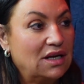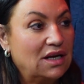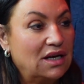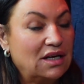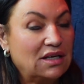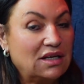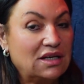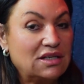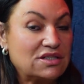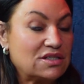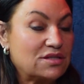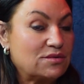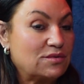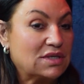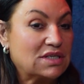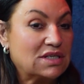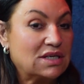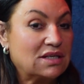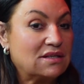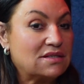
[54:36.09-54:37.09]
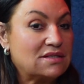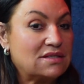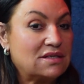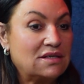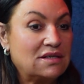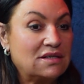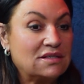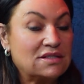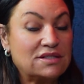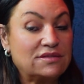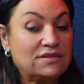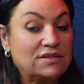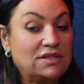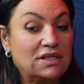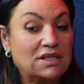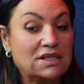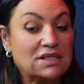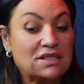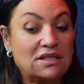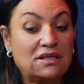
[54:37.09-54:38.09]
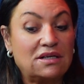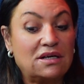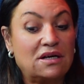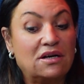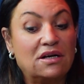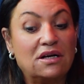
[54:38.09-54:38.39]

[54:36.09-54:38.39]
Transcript: And I just went down the stairs and got into the car.